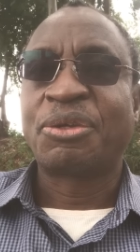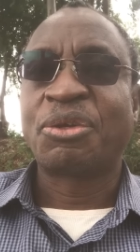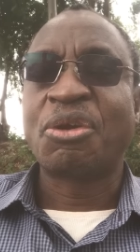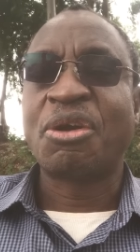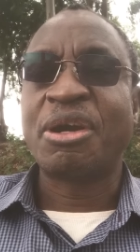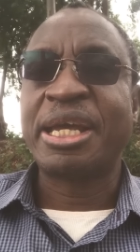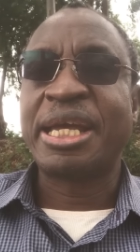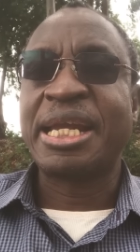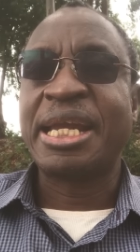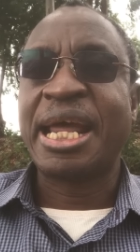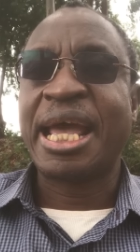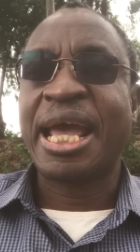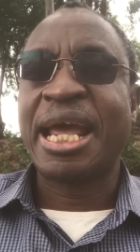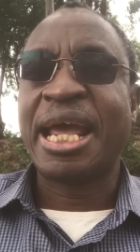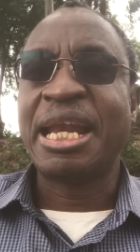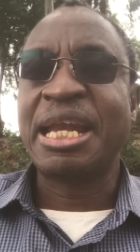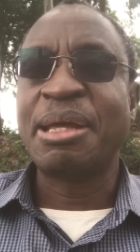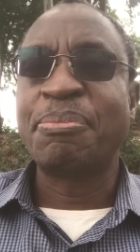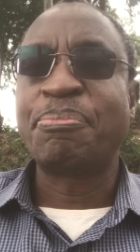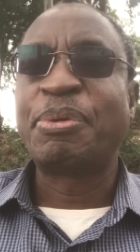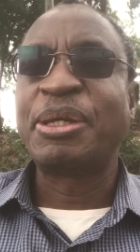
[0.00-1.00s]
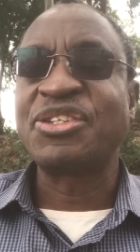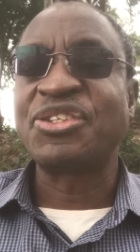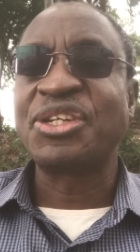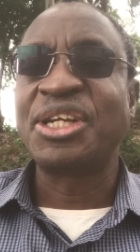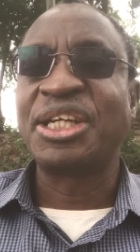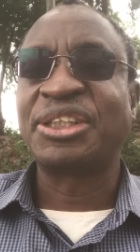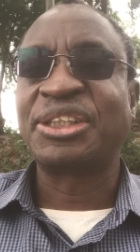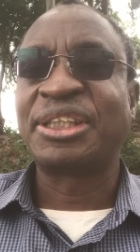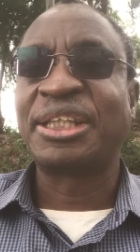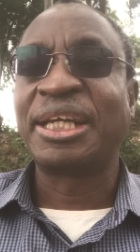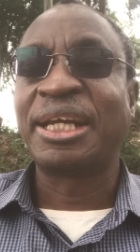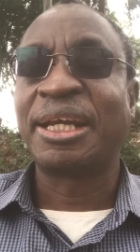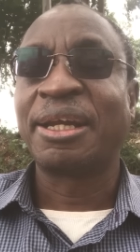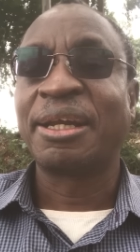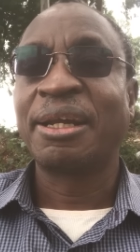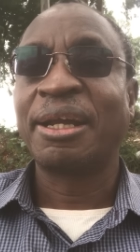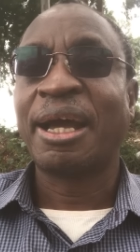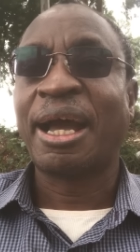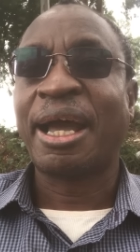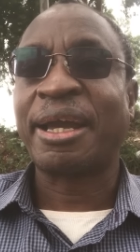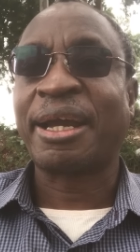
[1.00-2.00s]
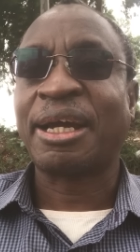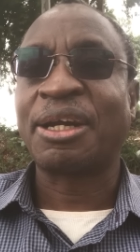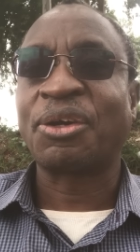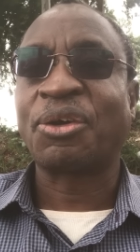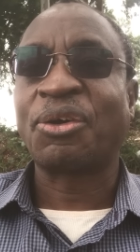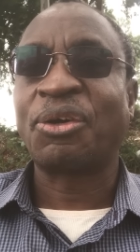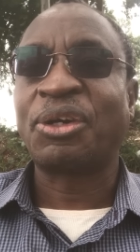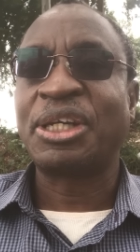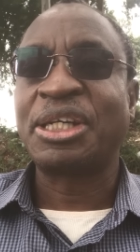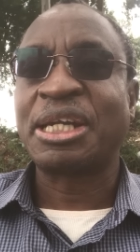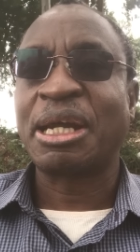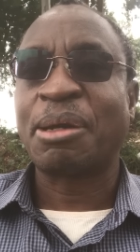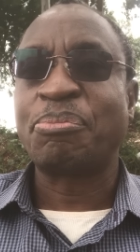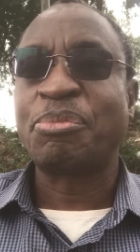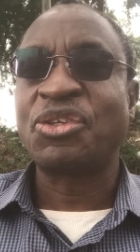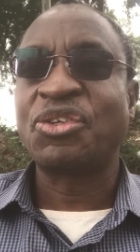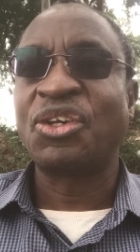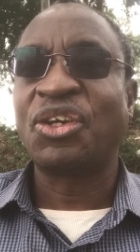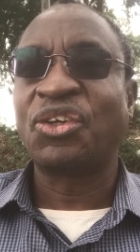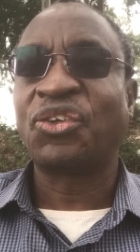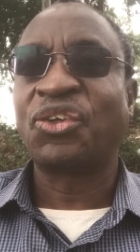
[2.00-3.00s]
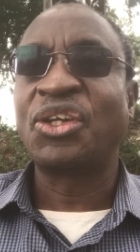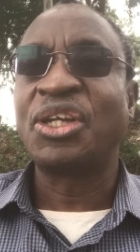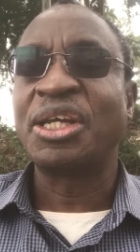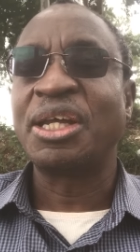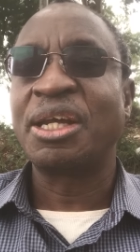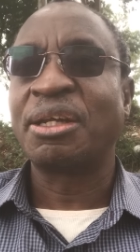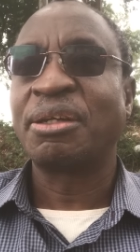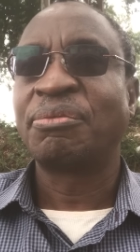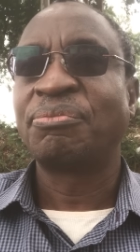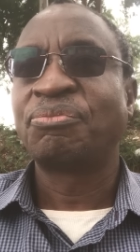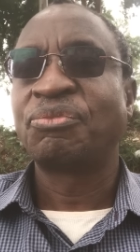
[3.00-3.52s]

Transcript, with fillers: You know, in any business deal, I can call it a business deal.